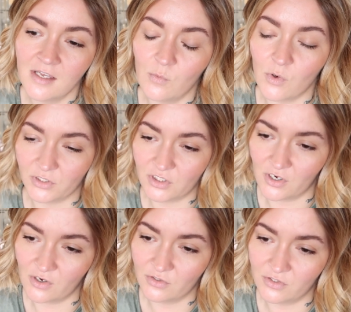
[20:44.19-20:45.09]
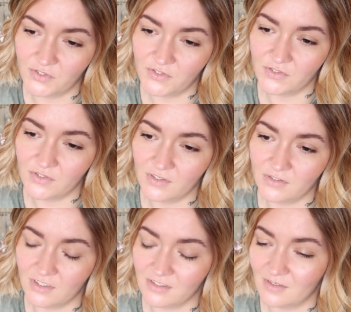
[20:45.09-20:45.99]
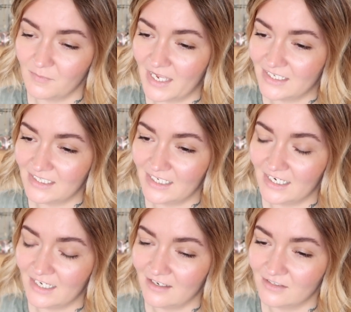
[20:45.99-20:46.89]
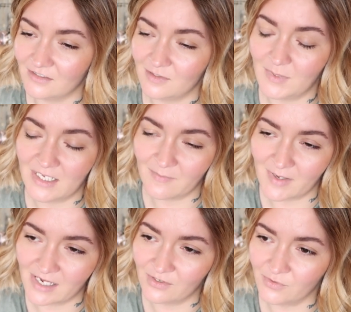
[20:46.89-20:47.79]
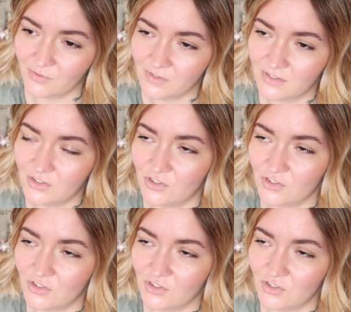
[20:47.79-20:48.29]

walked the dogs, done some editing, done some emails,